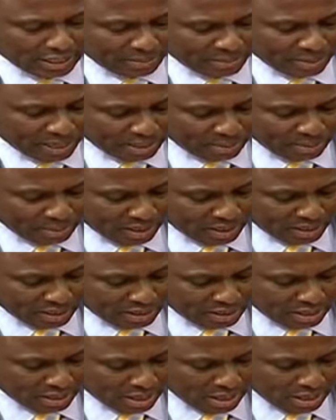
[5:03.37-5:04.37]

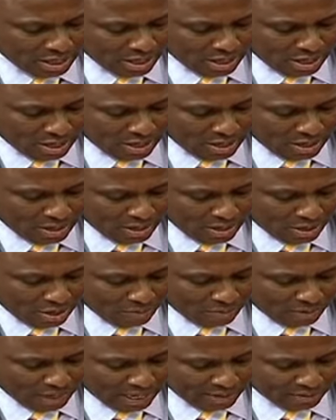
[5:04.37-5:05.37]
Department
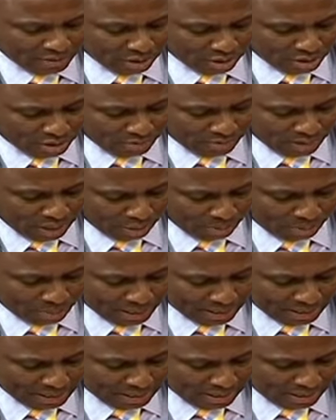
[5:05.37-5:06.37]
of Livestock
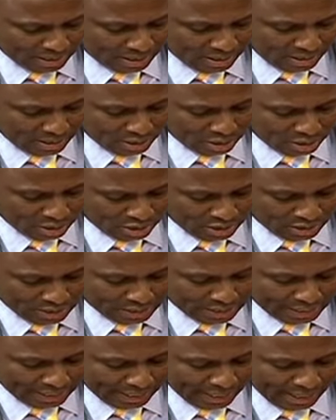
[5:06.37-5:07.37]
Development,
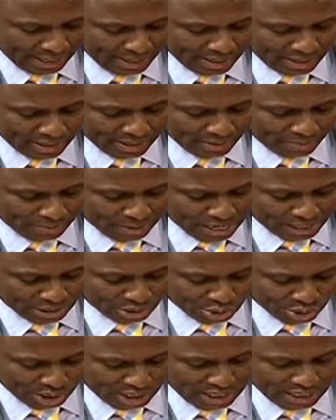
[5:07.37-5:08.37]
staying the
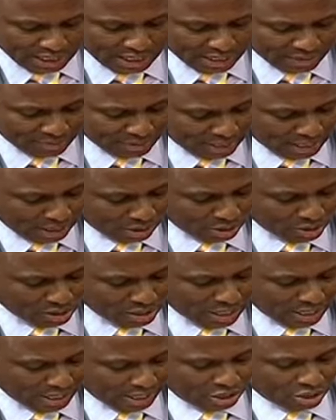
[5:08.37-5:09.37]
first reading and further
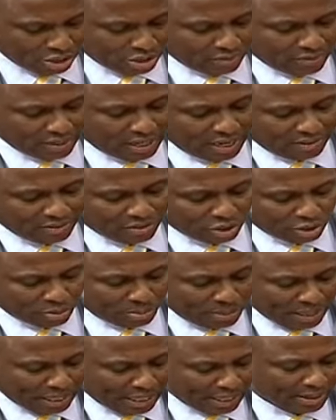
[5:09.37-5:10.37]
consideration of the livestock
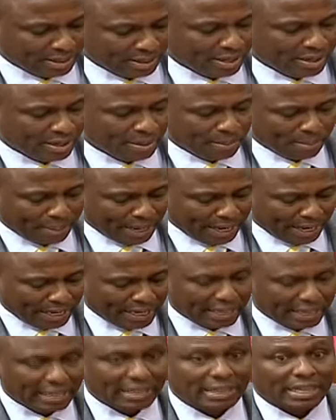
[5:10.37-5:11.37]
bill,
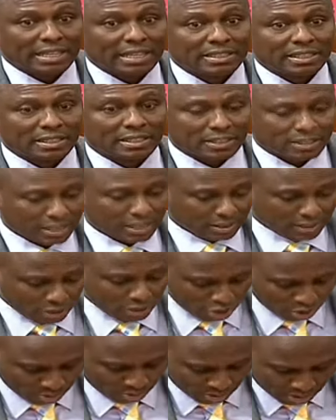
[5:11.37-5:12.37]
pending that
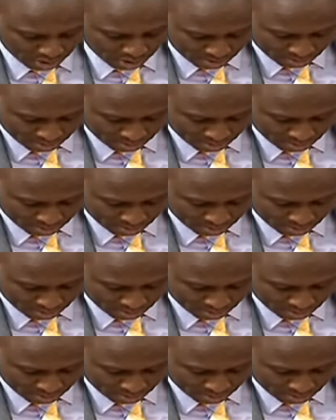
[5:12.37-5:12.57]
sensitization